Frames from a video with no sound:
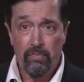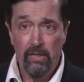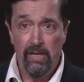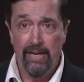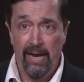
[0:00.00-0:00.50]

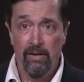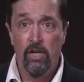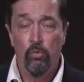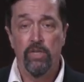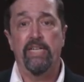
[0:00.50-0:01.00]
again,
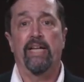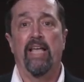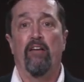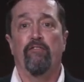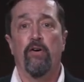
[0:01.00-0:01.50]
would take
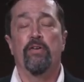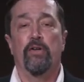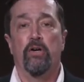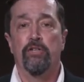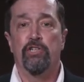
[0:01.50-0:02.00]
that
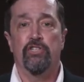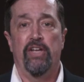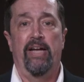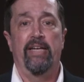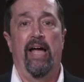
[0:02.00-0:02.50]
further and just
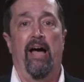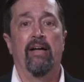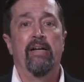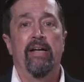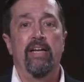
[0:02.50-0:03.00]
say, yeah,
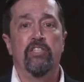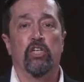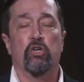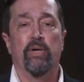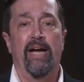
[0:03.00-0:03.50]
he's the
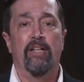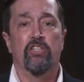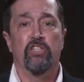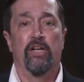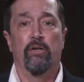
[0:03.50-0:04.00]
created
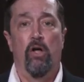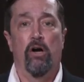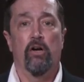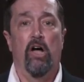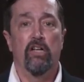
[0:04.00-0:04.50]
Son
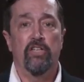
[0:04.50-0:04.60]
Logos.